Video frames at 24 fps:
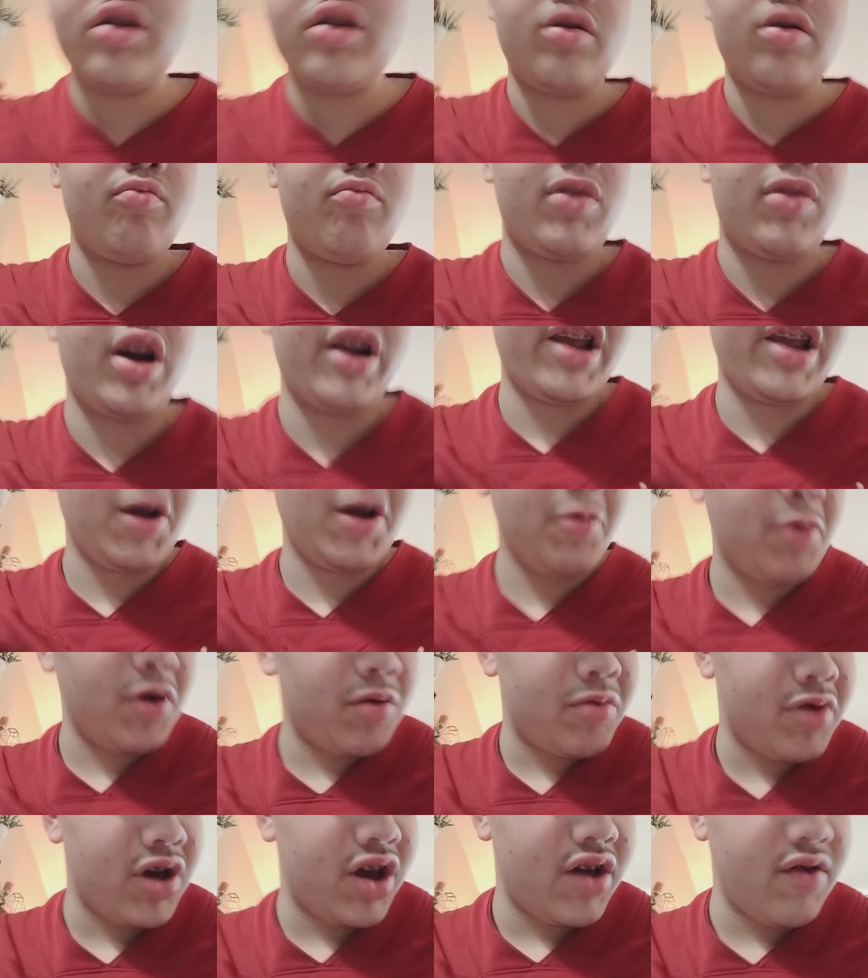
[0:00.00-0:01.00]
My Tampa
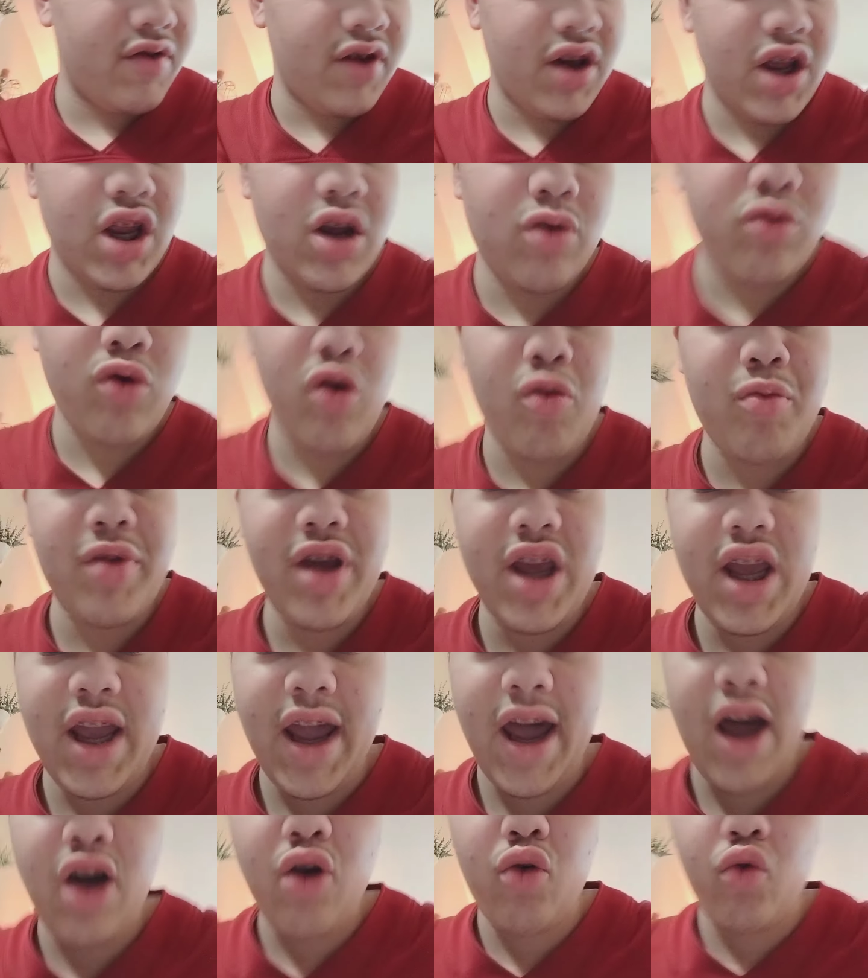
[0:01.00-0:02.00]
Bay video will be
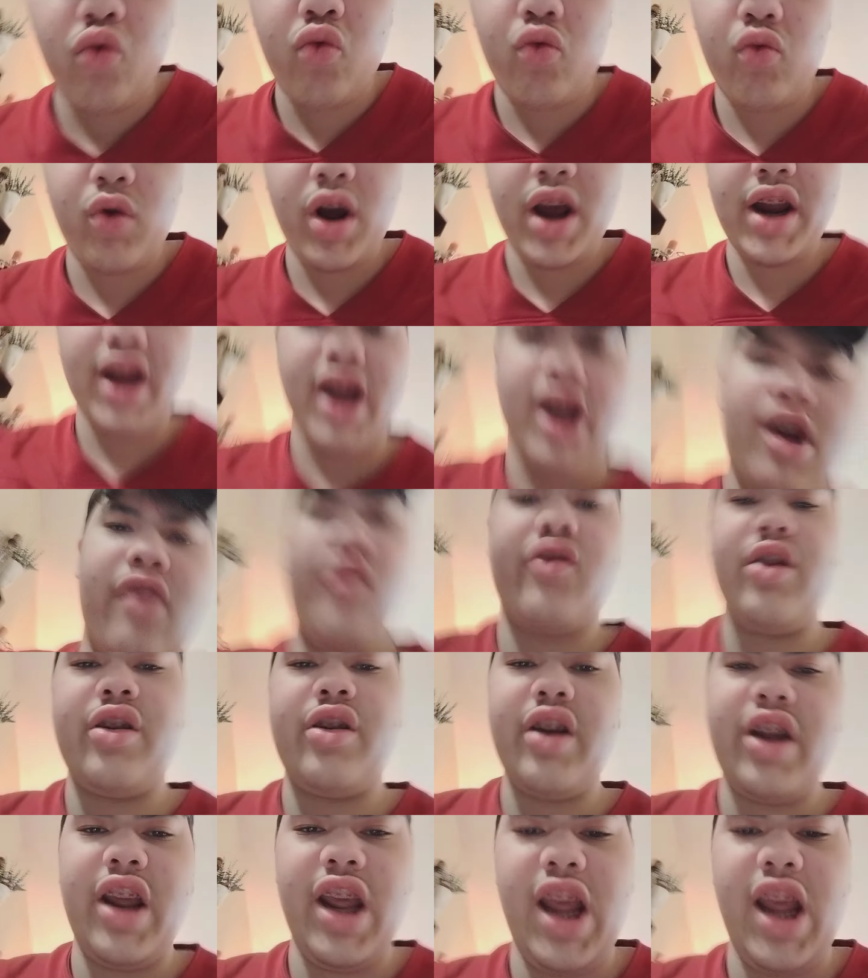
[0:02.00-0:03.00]
out right
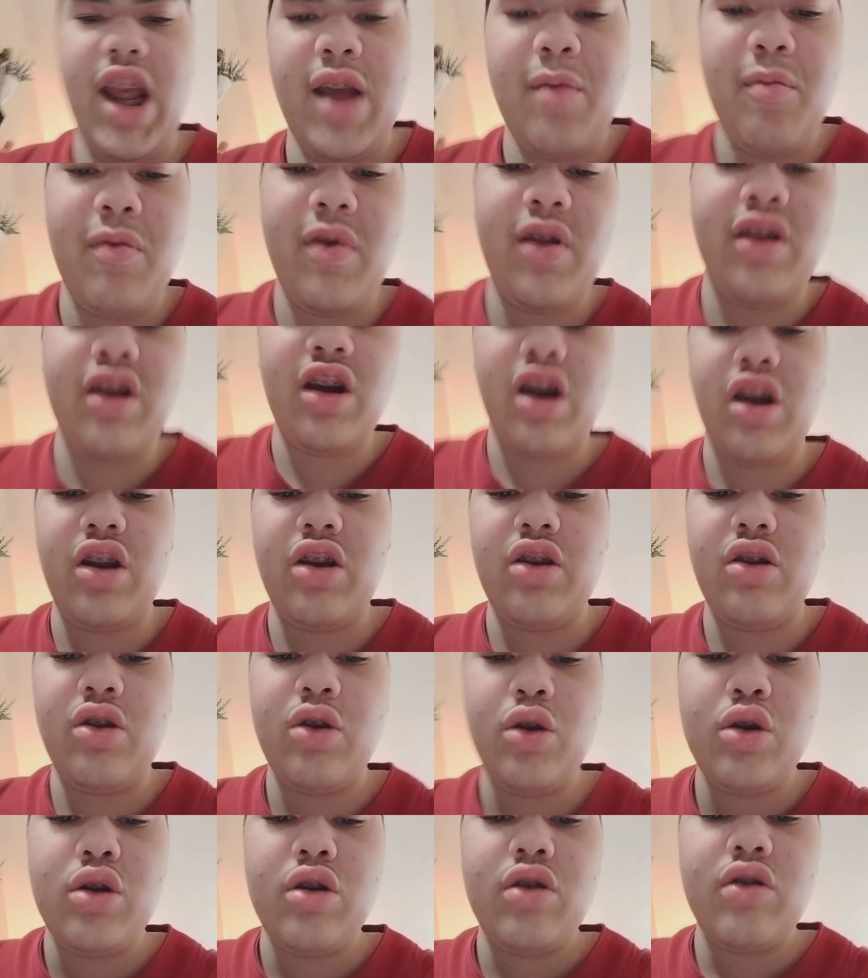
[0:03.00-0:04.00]
after the game's done.
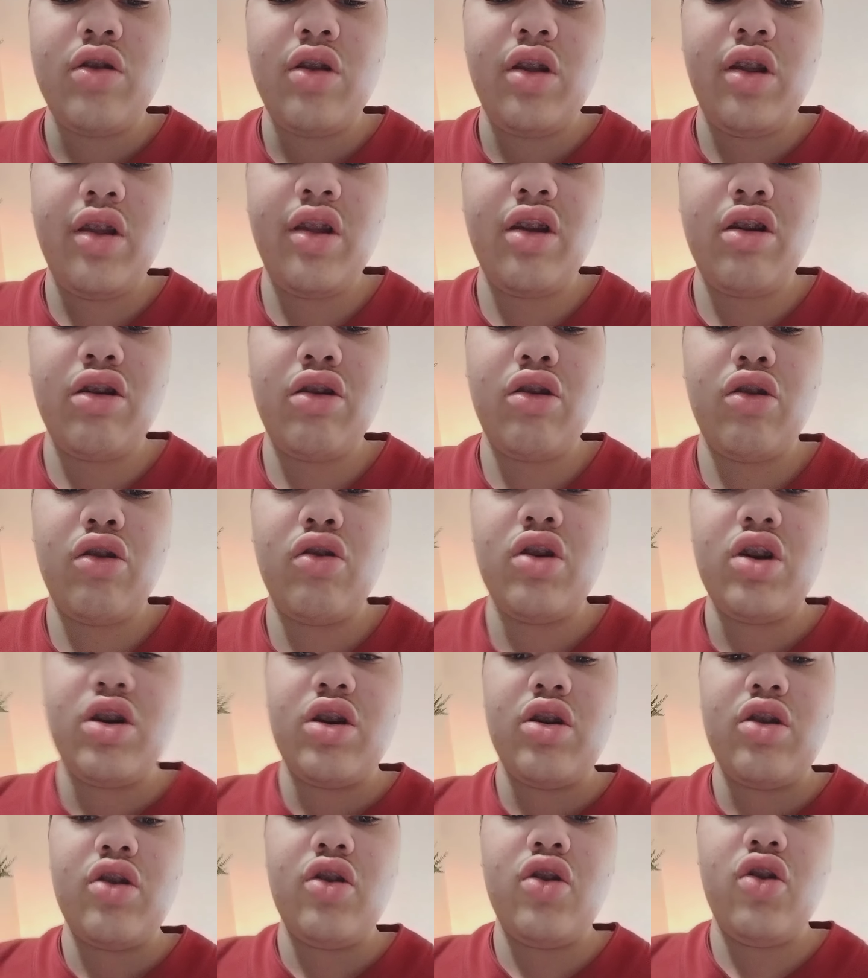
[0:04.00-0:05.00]
So,
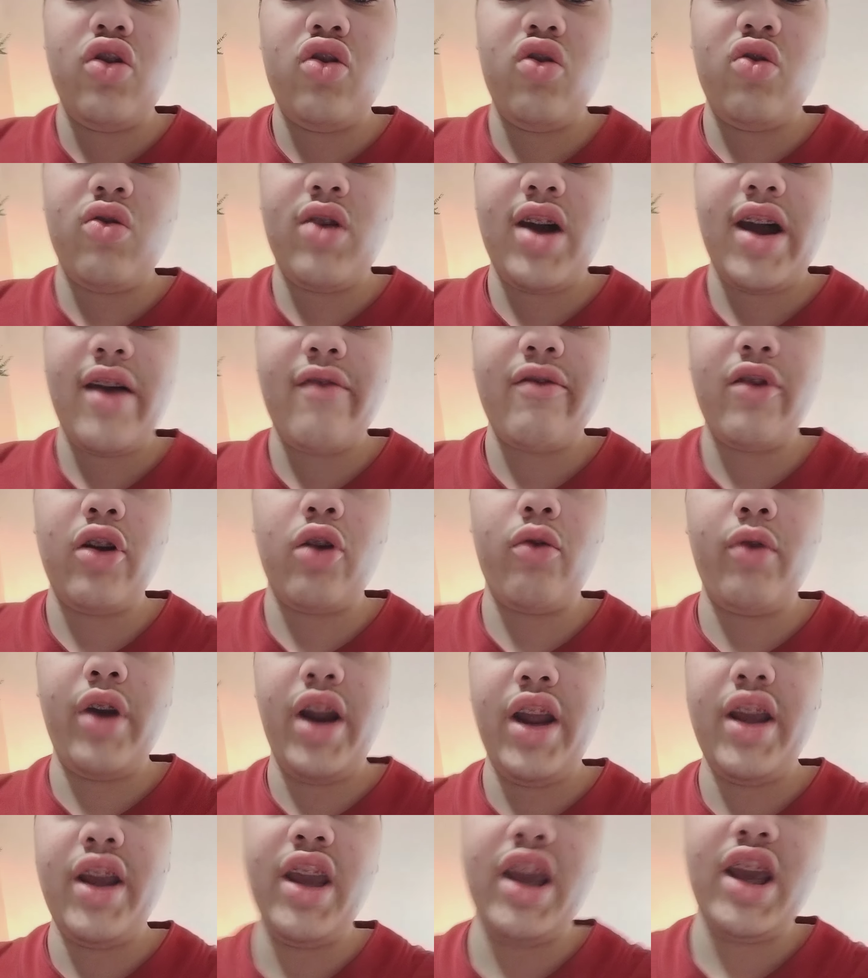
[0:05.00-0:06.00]
you have a
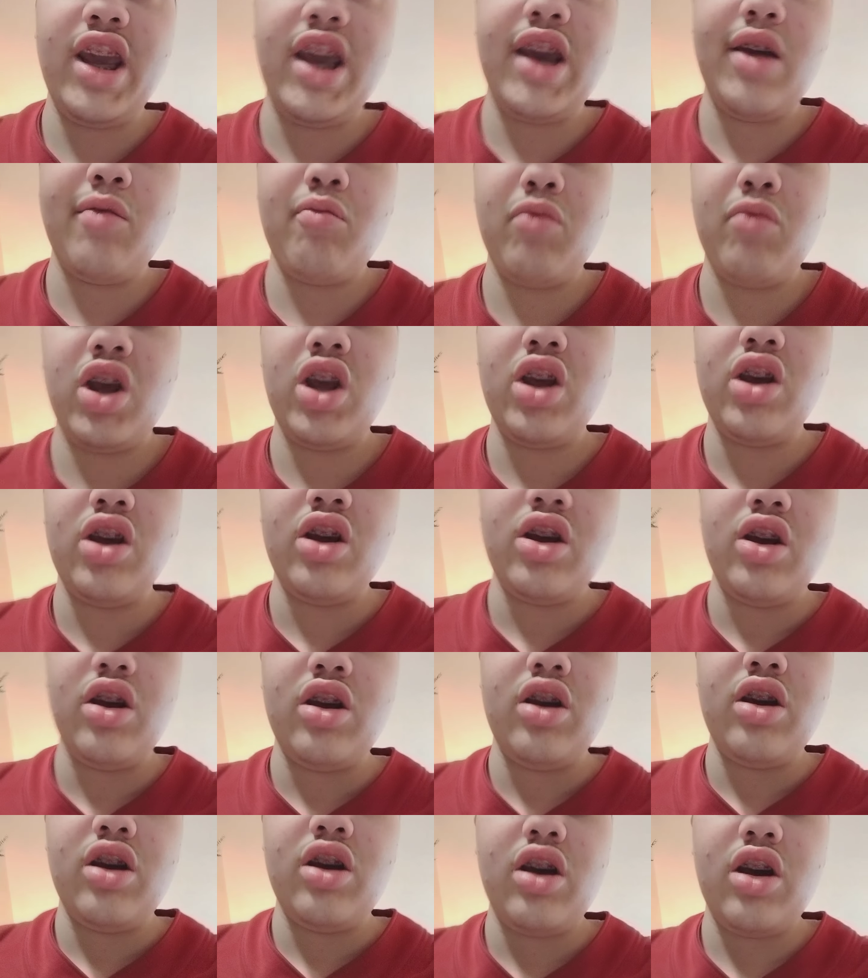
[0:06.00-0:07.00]
great game.
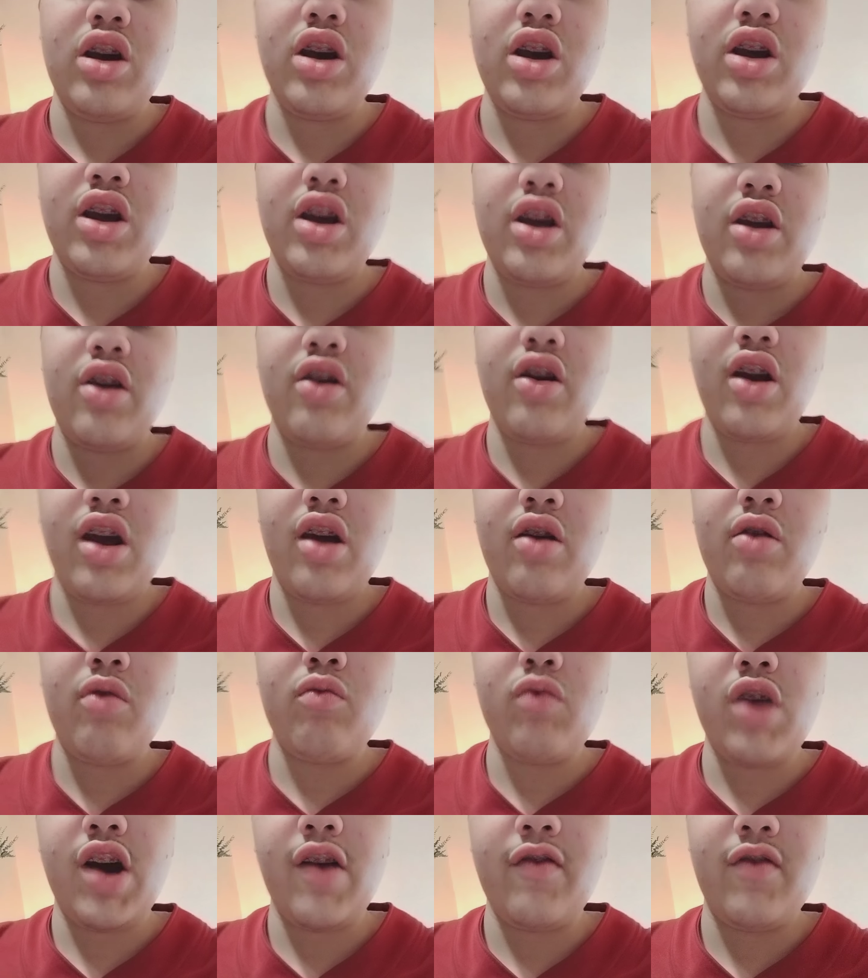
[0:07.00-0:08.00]

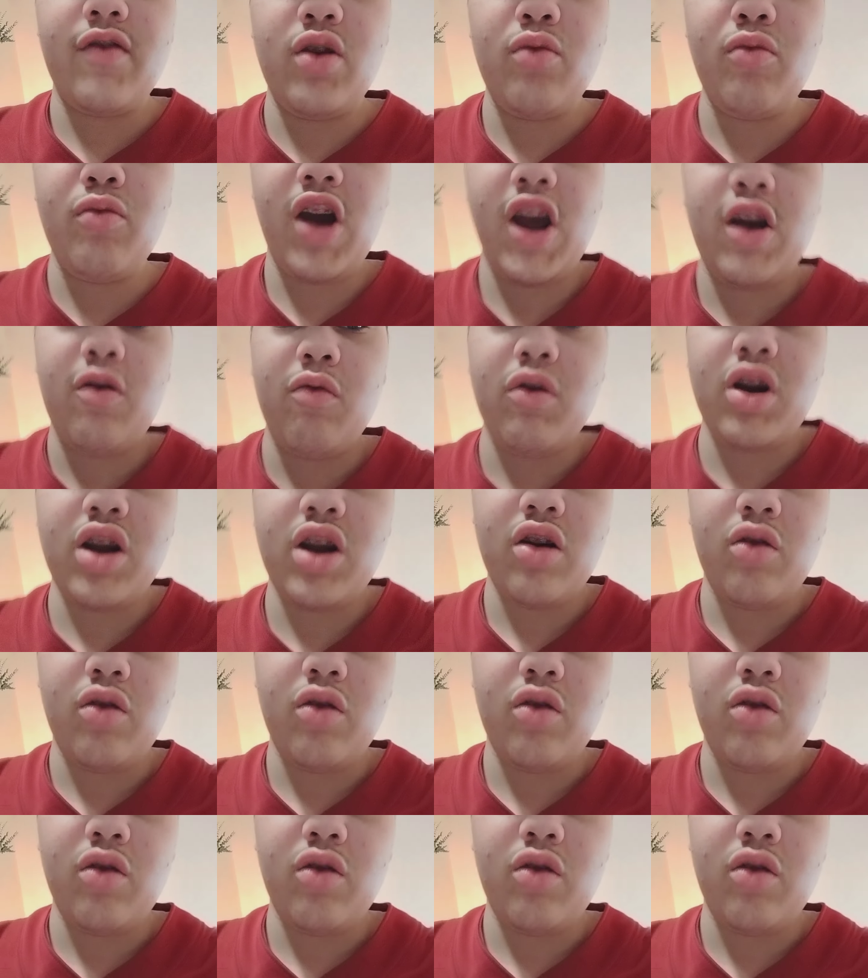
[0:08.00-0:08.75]
You might want to